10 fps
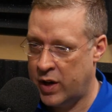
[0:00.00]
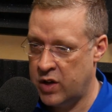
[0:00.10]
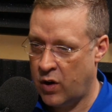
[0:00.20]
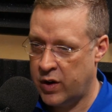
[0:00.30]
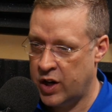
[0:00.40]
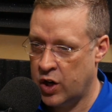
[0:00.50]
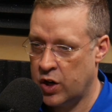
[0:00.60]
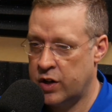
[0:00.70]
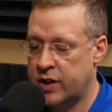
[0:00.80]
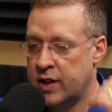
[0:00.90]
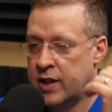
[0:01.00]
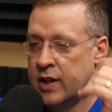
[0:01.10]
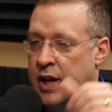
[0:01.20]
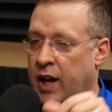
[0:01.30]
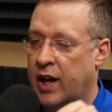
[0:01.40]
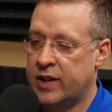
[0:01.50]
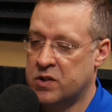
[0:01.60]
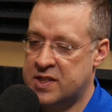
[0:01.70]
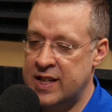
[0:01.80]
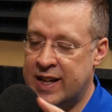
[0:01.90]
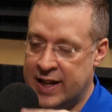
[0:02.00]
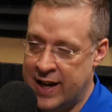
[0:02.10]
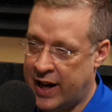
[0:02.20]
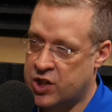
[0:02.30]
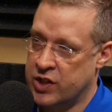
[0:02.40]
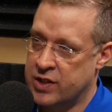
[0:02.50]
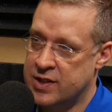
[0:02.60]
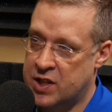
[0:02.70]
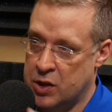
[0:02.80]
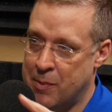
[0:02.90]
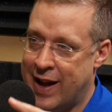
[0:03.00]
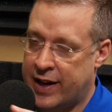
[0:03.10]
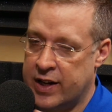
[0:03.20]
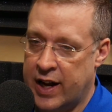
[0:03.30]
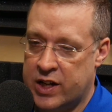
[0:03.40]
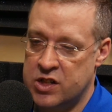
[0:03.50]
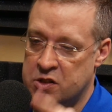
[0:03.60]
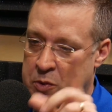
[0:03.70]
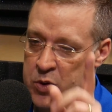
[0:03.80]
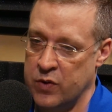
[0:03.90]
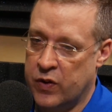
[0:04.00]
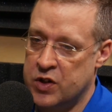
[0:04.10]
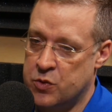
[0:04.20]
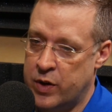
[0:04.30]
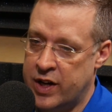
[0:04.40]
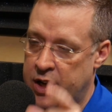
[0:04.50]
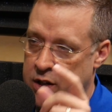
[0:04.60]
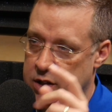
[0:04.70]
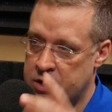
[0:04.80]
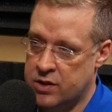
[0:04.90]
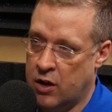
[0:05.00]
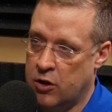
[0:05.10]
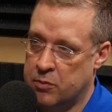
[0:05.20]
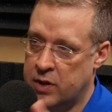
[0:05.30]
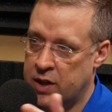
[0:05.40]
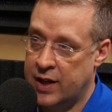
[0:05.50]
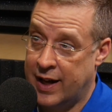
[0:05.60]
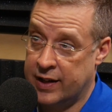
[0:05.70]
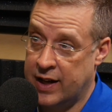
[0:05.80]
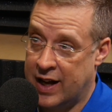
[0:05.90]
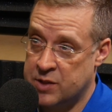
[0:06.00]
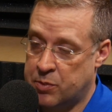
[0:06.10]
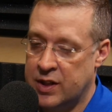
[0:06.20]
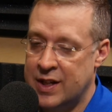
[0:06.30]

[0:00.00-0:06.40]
you've already heard, you'll see thematic connections between first reading, psalm, and gospel.